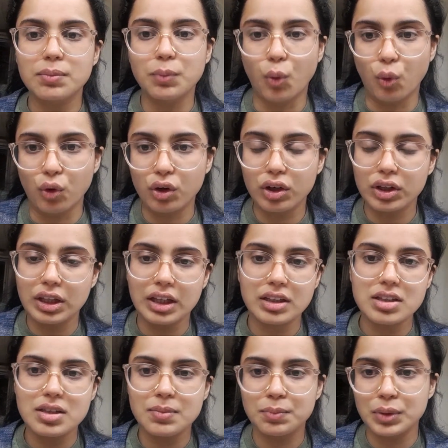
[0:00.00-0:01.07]
more than
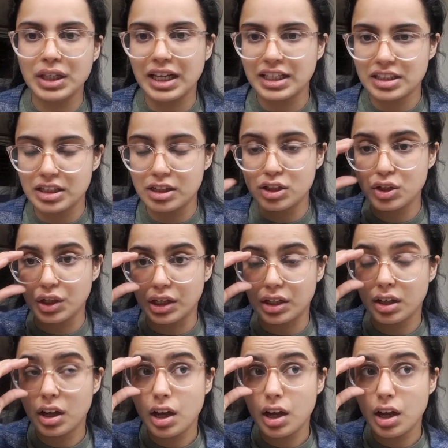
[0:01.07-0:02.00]
a simple Excel sheet.